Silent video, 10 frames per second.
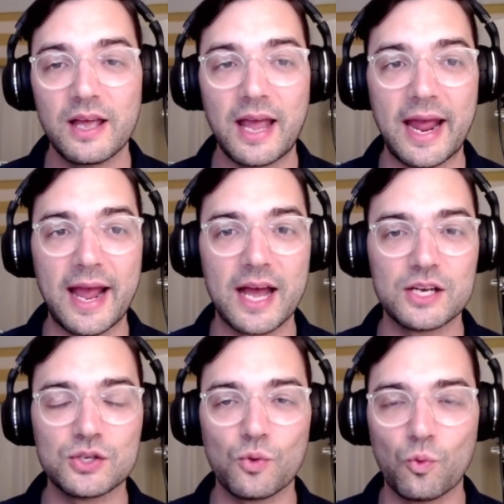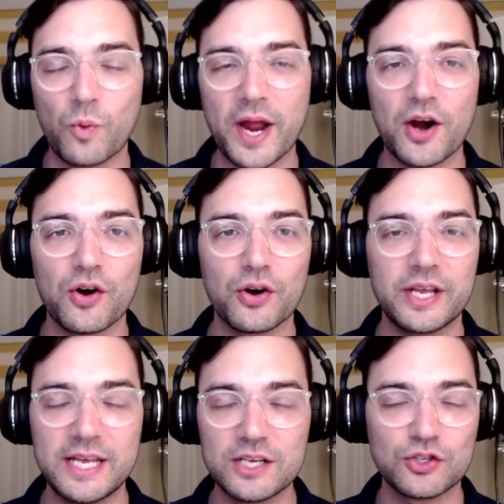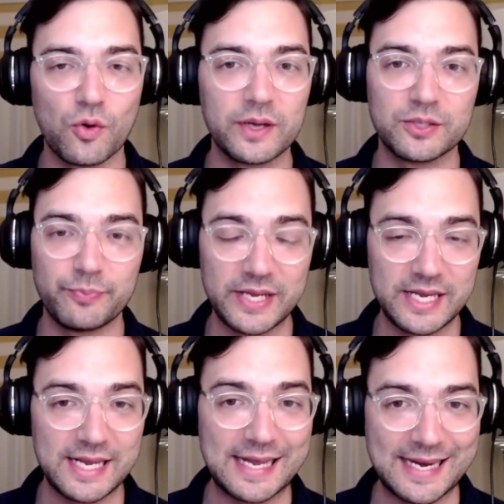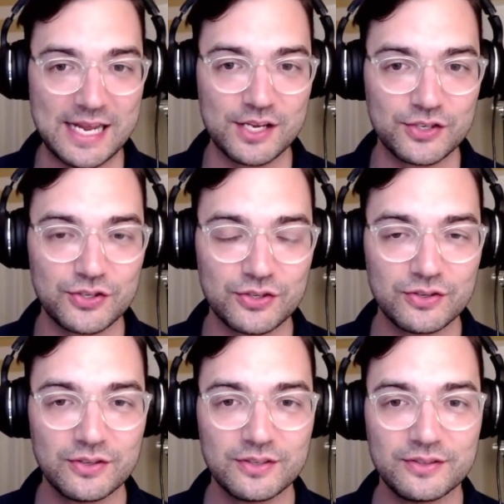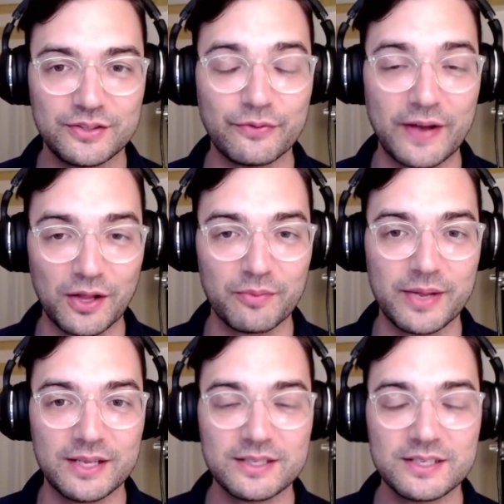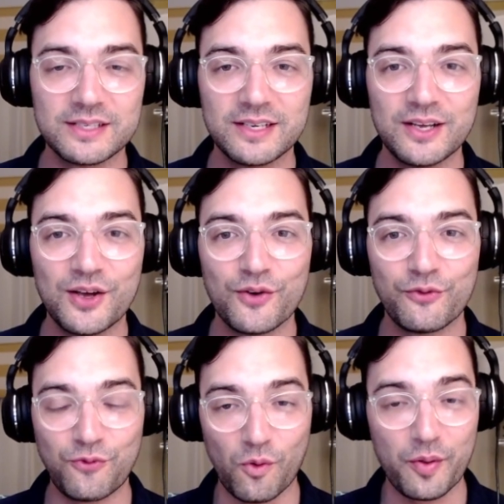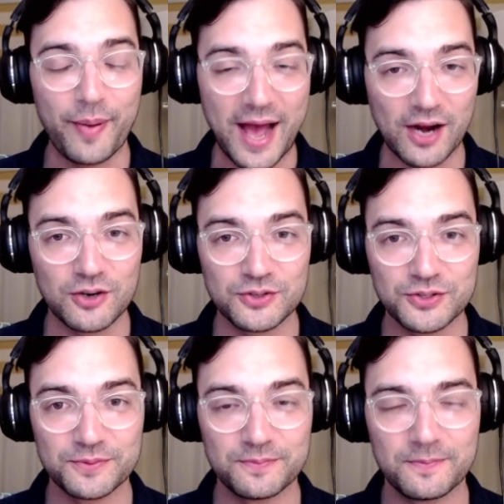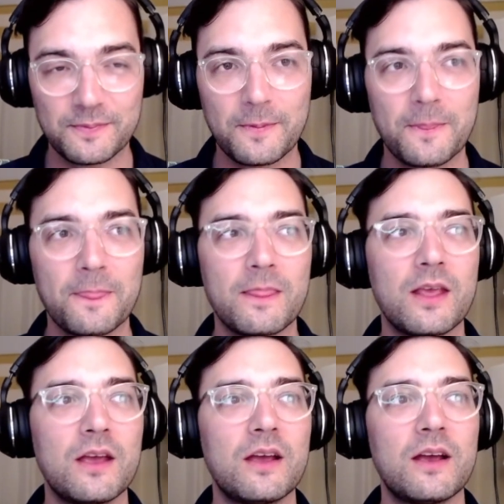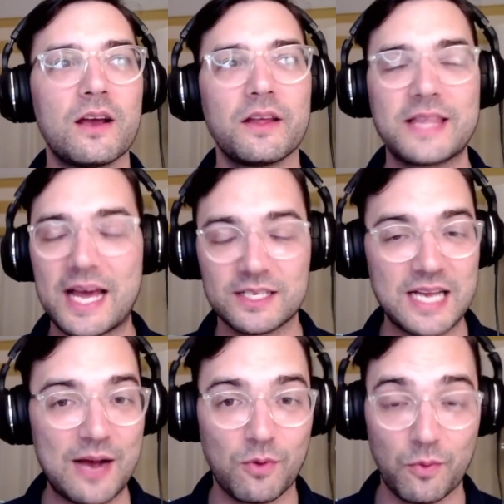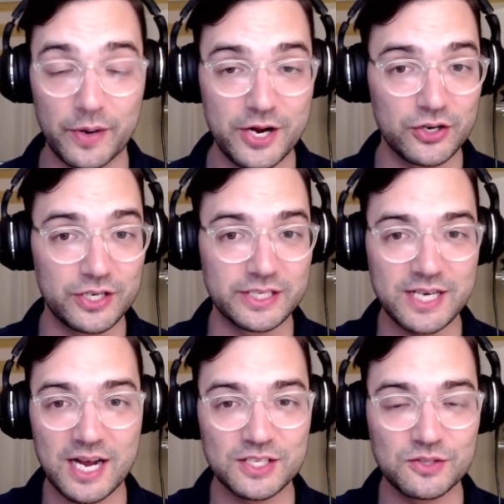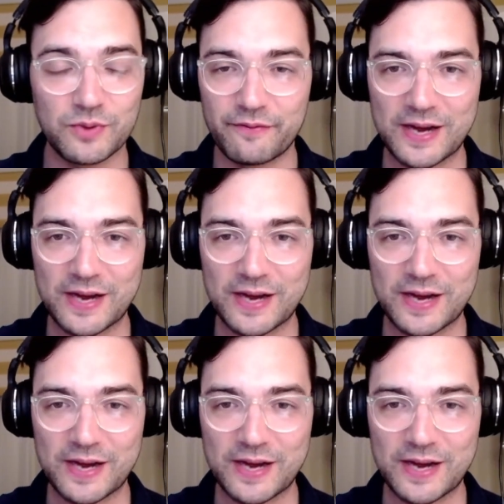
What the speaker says: and where he is going to be in his development for the Packers. That is not what we're here to discuss. In